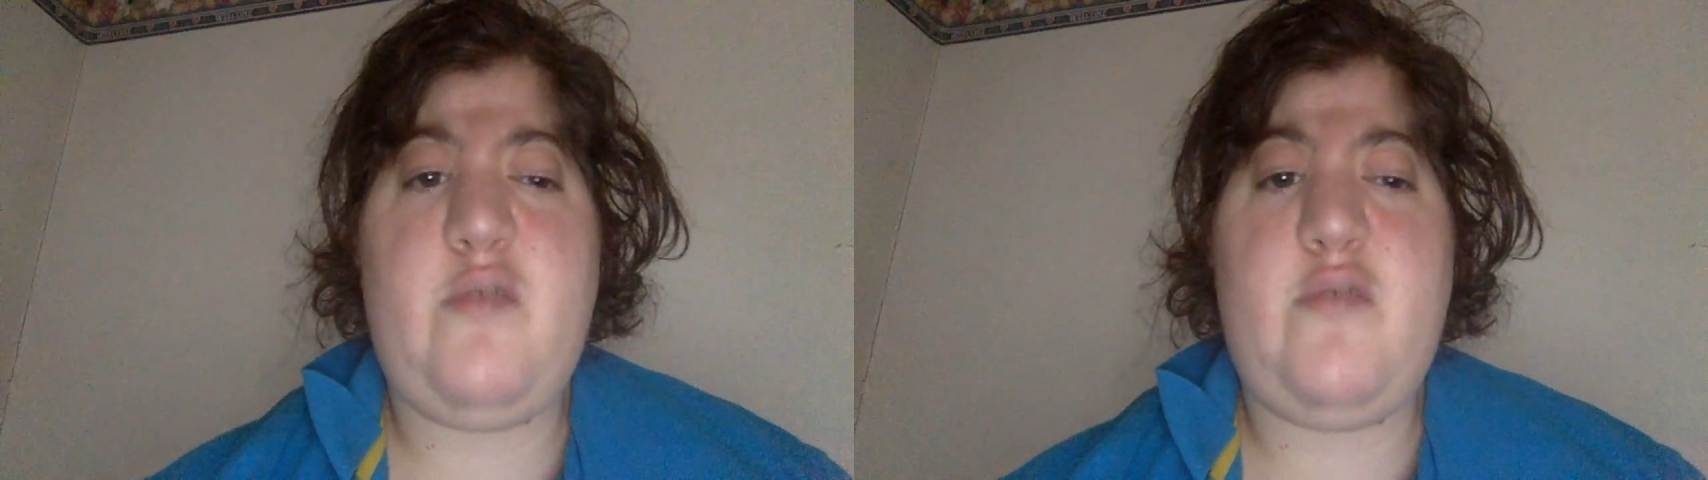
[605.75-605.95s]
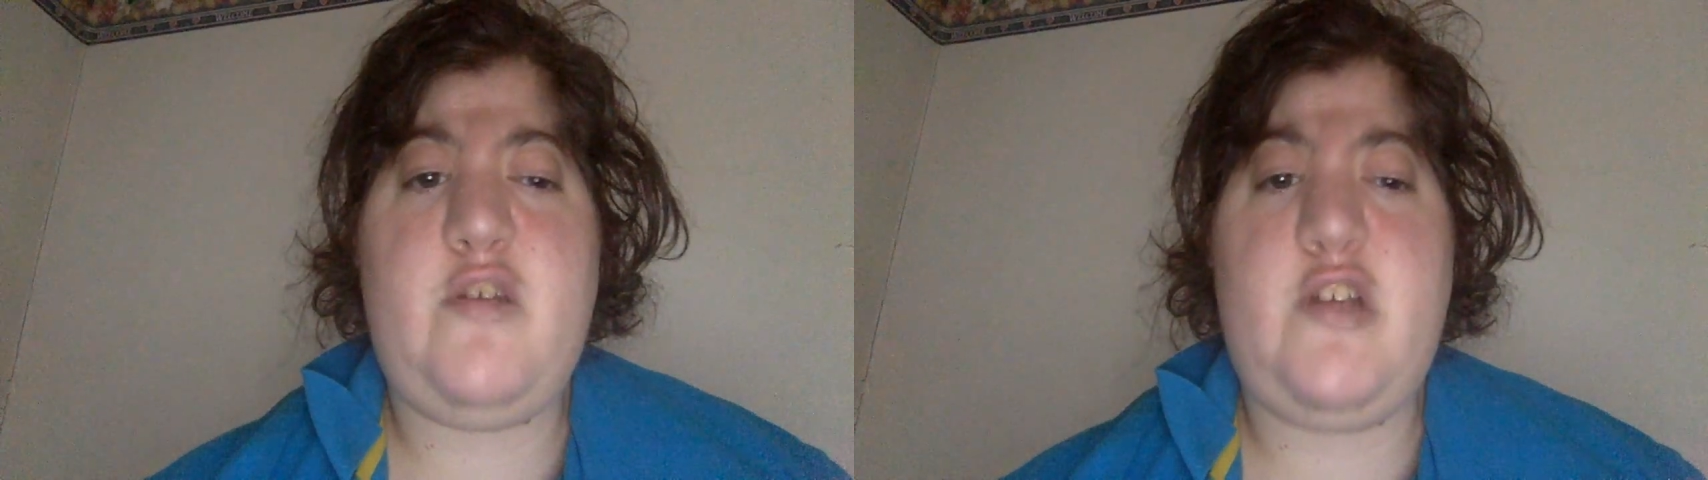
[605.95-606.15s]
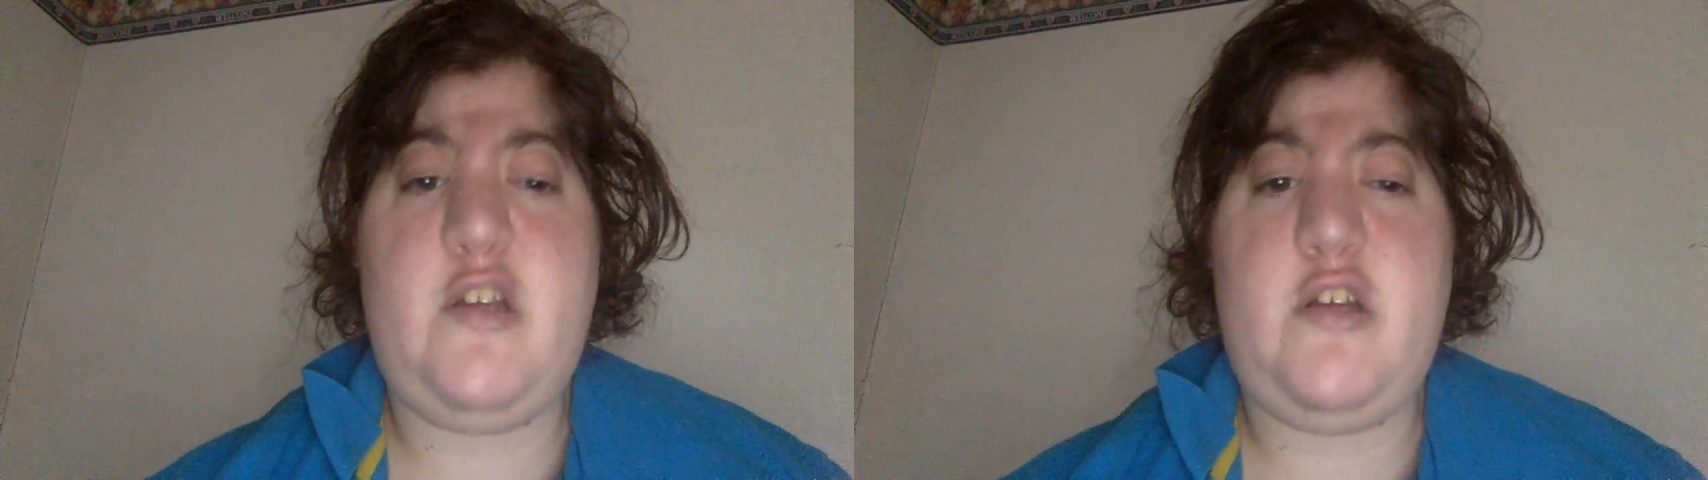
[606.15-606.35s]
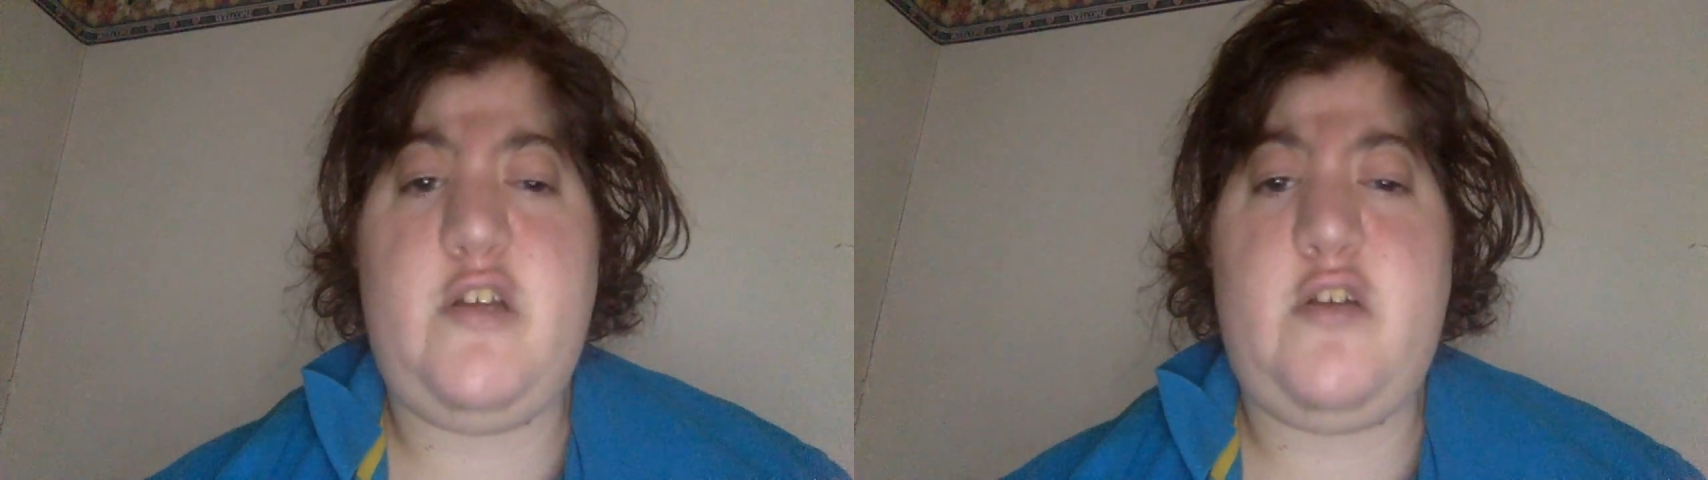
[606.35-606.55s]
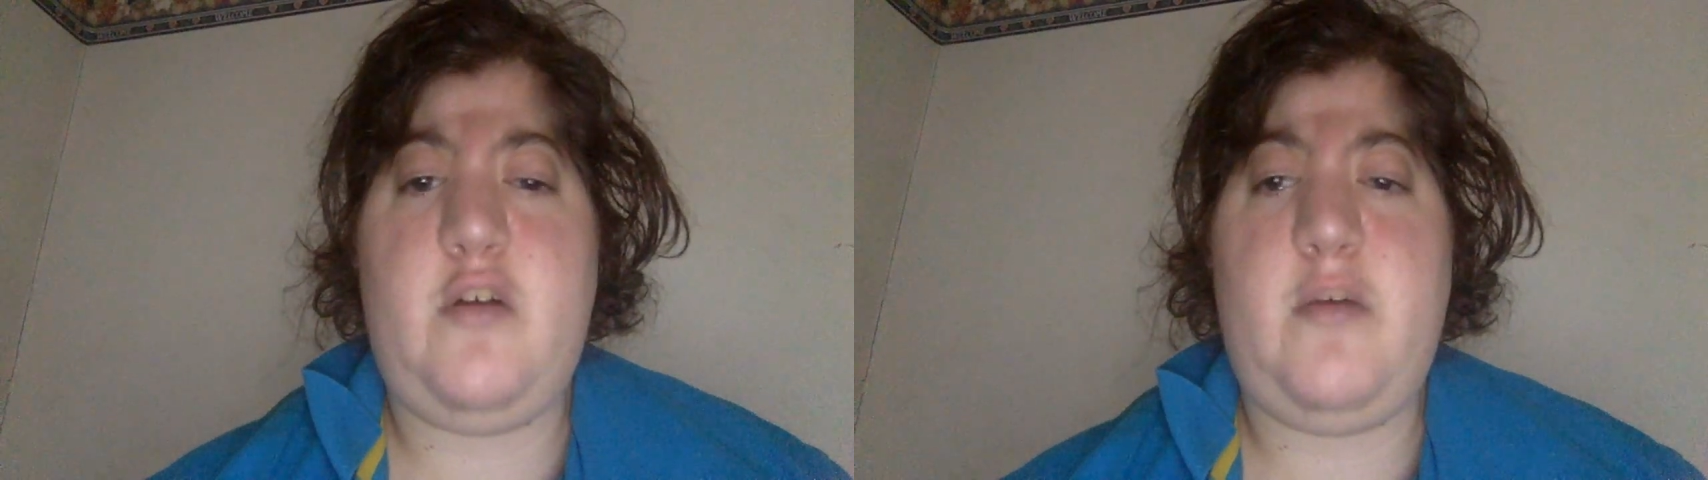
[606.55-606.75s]
Virginia
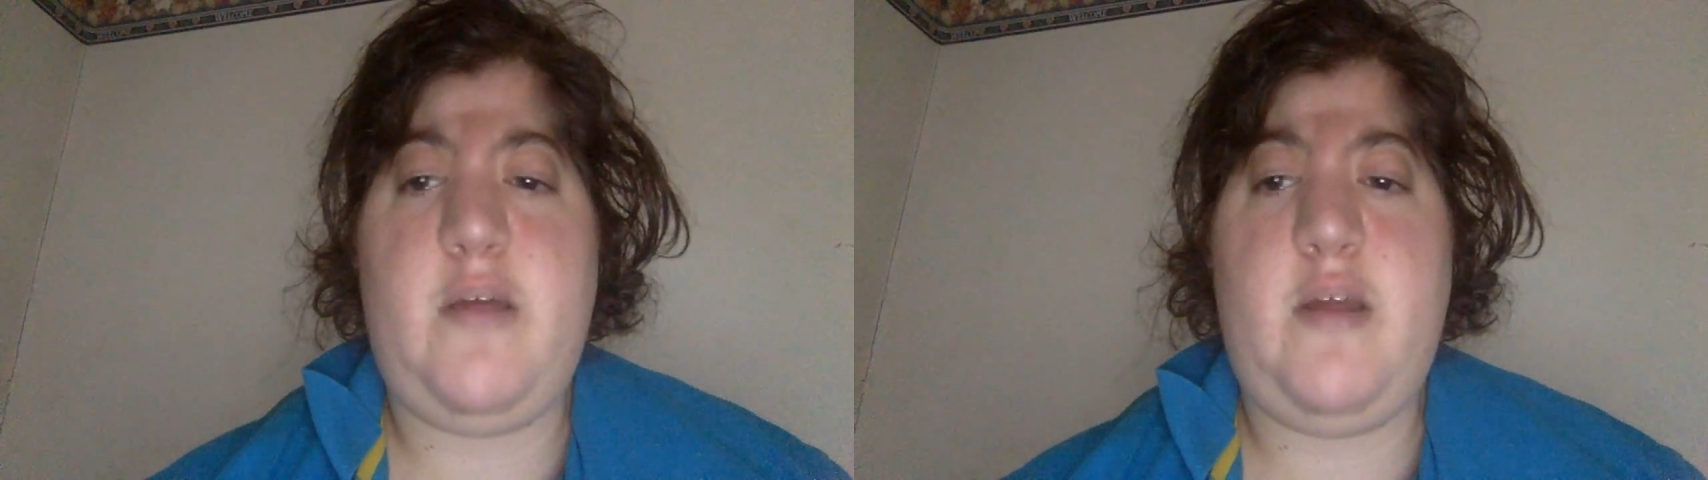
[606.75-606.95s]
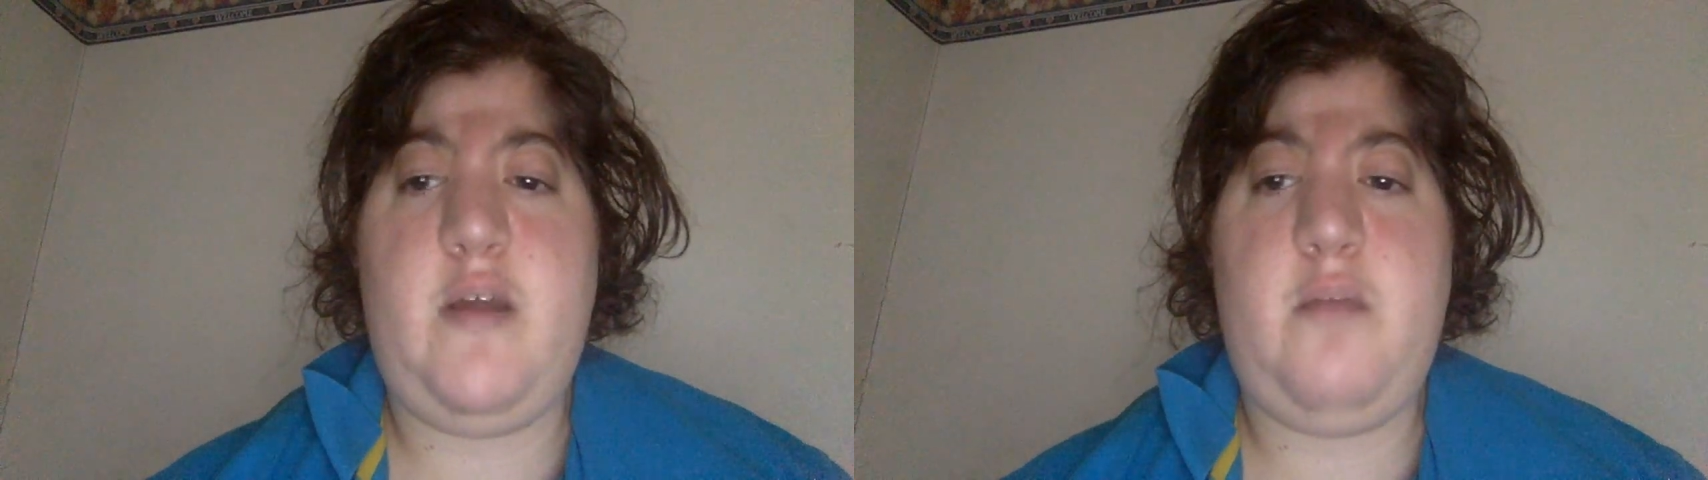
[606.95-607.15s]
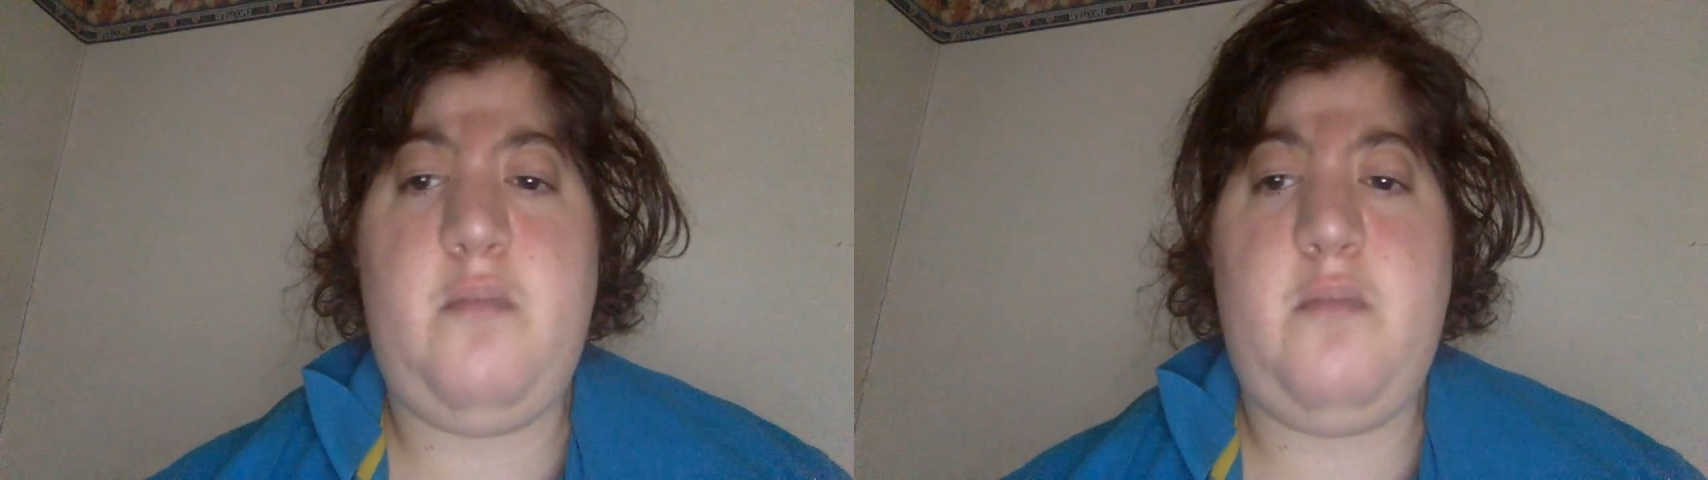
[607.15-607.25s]
Derby,